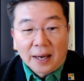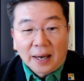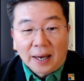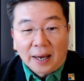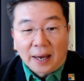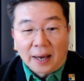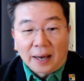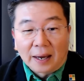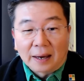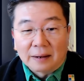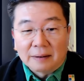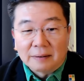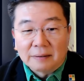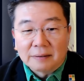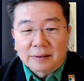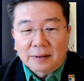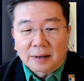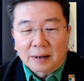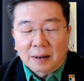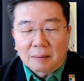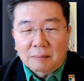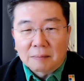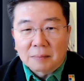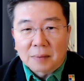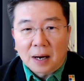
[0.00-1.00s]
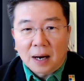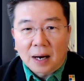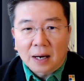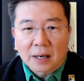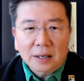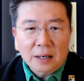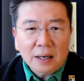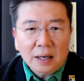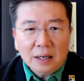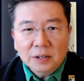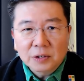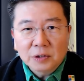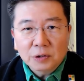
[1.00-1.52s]
And
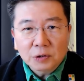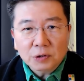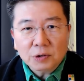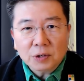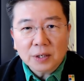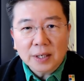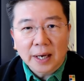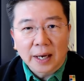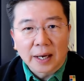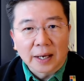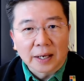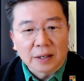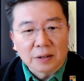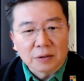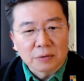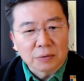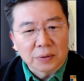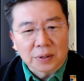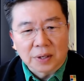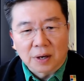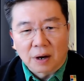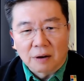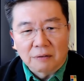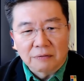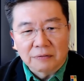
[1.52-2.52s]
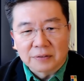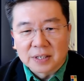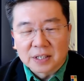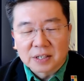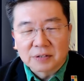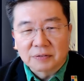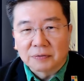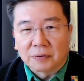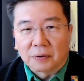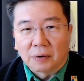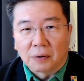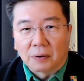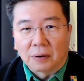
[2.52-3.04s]
I usually head into the
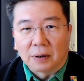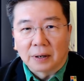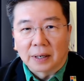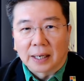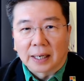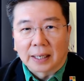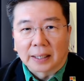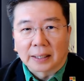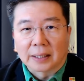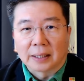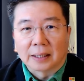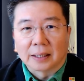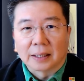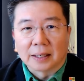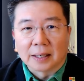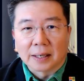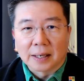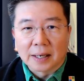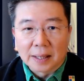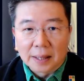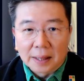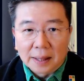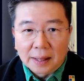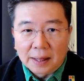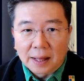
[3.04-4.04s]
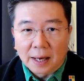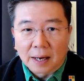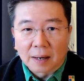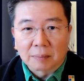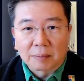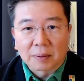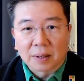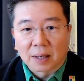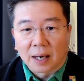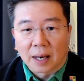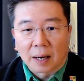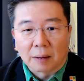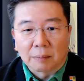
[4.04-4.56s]
office for like
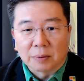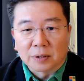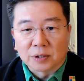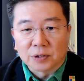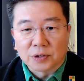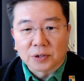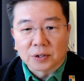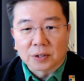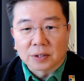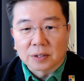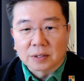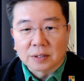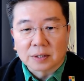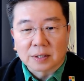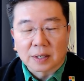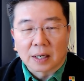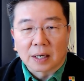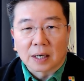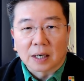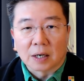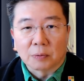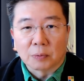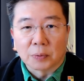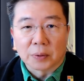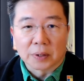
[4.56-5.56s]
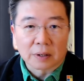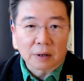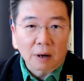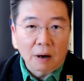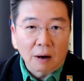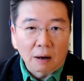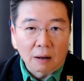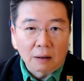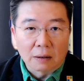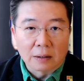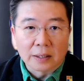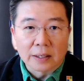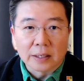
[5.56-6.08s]
in-depth collaboration with
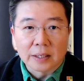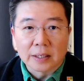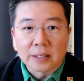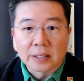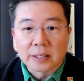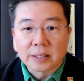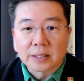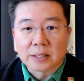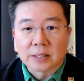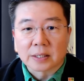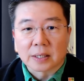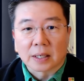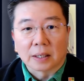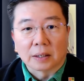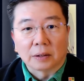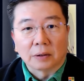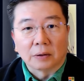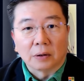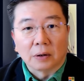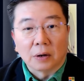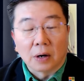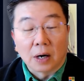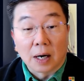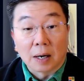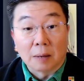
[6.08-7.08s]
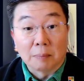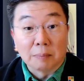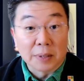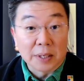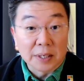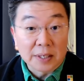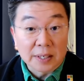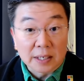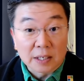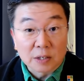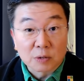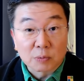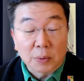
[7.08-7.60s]
colleagues or
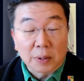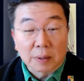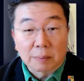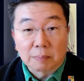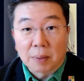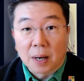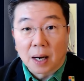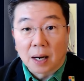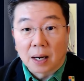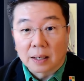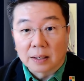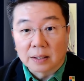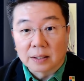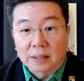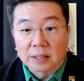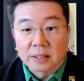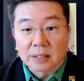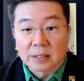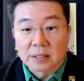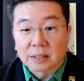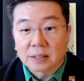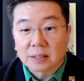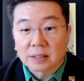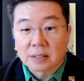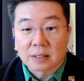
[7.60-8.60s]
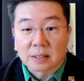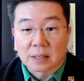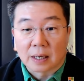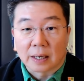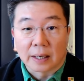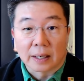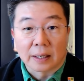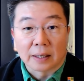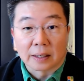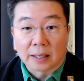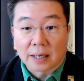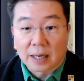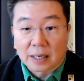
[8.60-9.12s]
meetings with partners
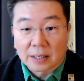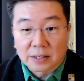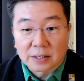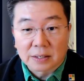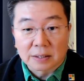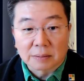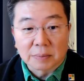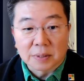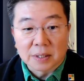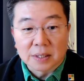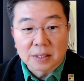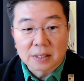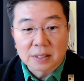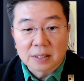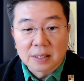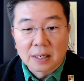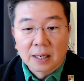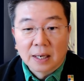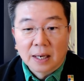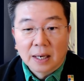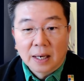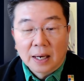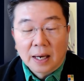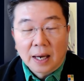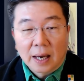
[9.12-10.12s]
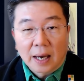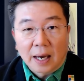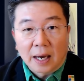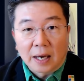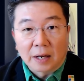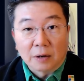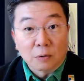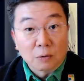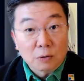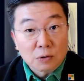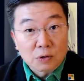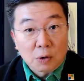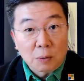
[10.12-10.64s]
and customers,
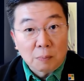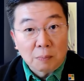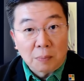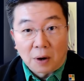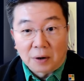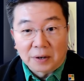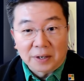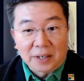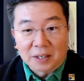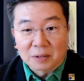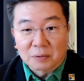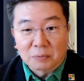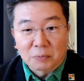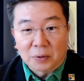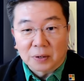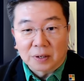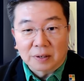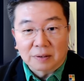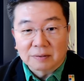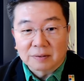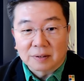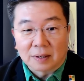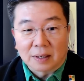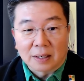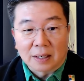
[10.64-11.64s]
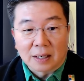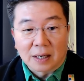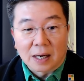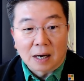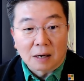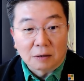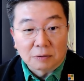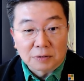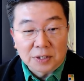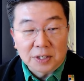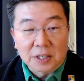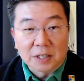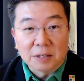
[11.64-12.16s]
and also bonding with
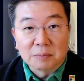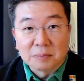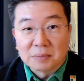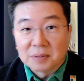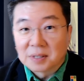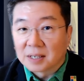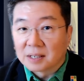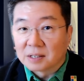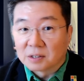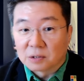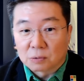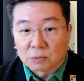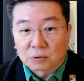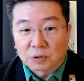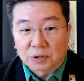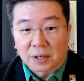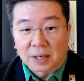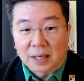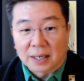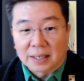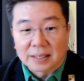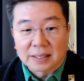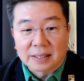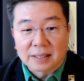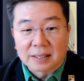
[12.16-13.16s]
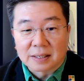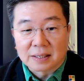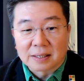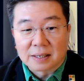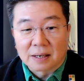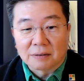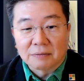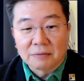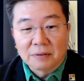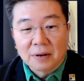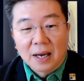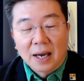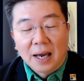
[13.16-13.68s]
our teams and socialize
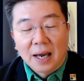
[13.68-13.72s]
itself.